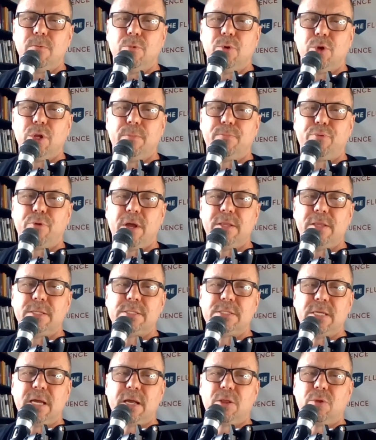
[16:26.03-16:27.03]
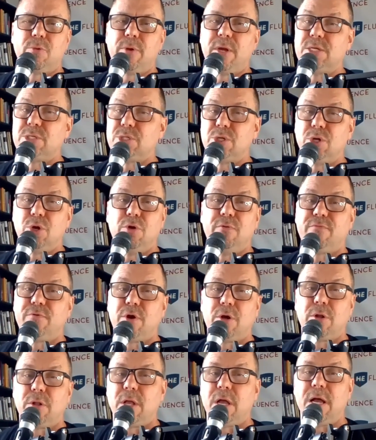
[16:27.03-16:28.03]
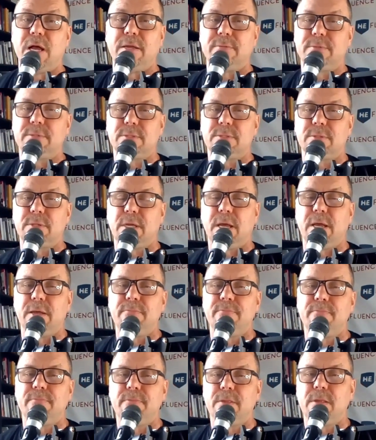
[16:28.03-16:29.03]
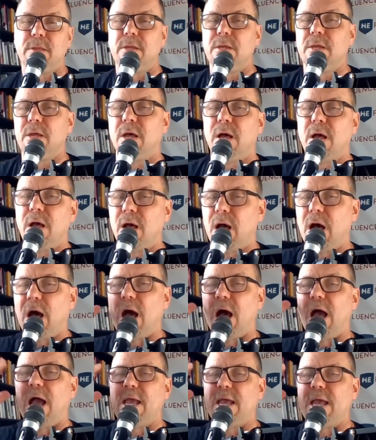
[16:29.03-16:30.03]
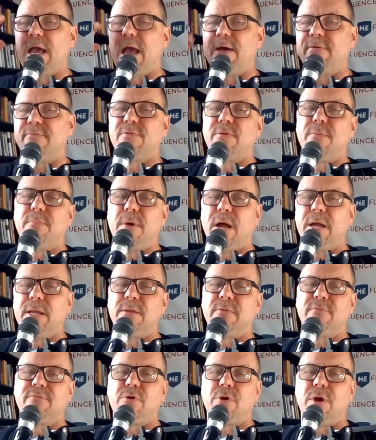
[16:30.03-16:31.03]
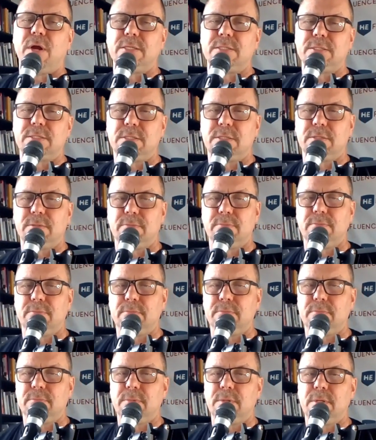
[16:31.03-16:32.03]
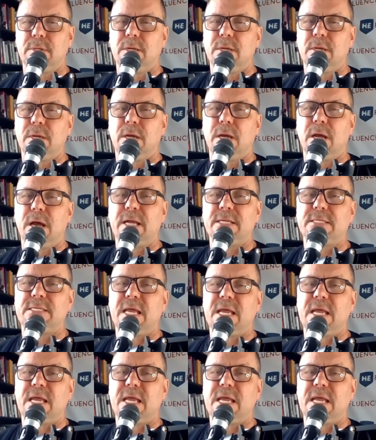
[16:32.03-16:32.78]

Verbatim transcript: we're going to pray this declaration over our lives. Okay. I have the mind of Christ. I